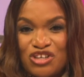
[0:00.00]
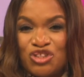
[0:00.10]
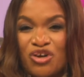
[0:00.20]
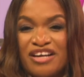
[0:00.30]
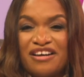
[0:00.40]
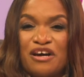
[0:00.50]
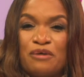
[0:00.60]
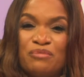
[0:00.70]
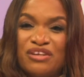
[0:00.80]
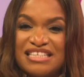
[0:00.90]
Join a
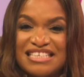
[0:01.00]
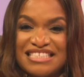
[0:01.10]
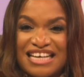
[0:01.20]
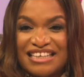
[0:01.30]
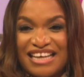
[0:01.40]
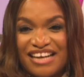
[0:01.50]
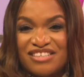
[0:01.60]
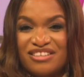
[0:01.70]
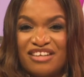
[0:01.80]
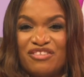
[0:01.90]
community dedicated
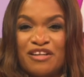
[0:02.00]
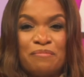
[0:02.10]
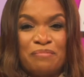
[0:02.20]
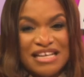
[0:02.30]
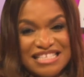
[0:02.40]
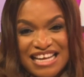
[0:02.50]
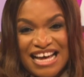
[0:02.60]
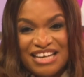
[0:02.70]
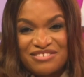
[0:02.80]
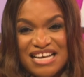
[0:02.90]
to living their best
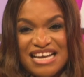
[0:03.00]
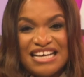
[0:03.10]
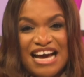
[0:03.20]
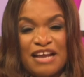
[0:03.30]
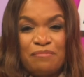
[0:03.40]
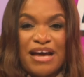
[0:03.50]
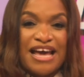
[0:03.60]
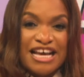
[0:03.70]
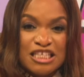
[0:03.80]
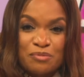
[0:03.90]
lives, guided by
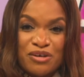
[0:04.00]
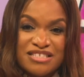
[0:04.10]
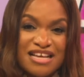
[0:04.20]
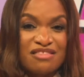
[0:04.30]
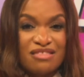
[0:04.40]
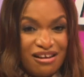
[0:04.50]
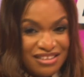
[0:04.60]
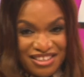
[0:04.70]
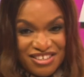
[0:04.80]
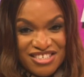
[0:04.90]
experts and
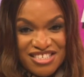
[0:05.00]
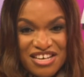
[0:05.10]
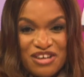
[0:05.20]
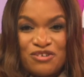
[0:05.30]
thought leaders.